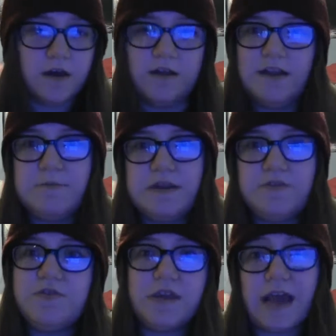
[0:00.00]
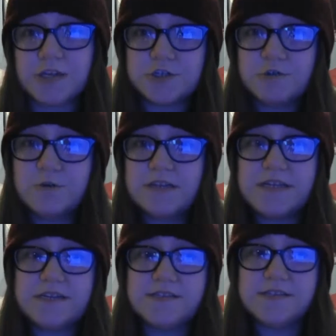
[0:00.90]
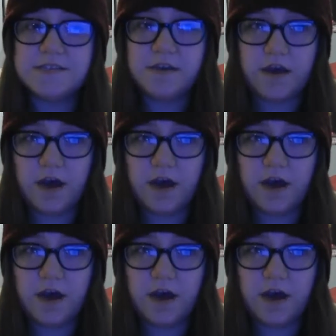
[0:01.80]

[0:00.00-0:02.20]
limited theatrical release